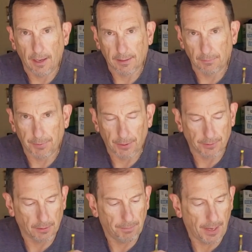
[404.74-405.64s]
compared
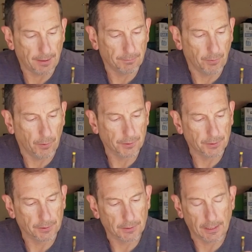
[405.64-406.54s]
to the bottom
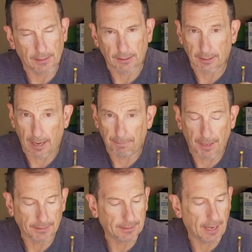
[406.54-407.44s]
portion. So I got the top
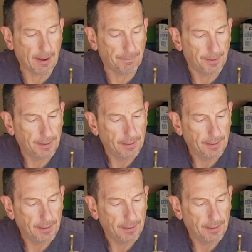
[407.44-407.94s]
on top,